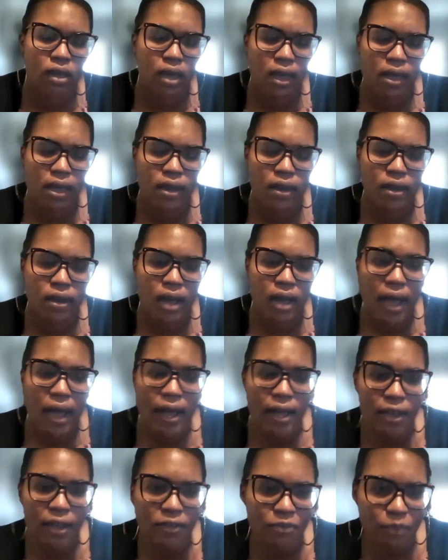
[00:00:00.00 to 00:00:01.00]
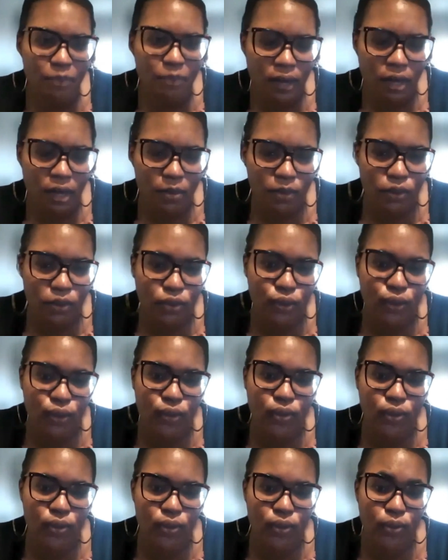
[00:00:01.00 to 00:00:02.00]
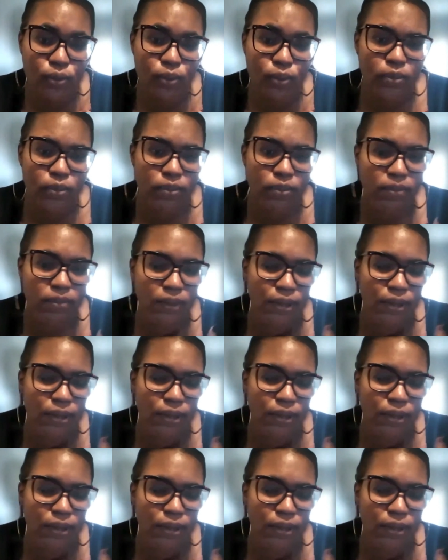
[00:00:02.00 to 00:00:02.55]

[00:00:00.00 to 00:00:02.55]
And I've been able to,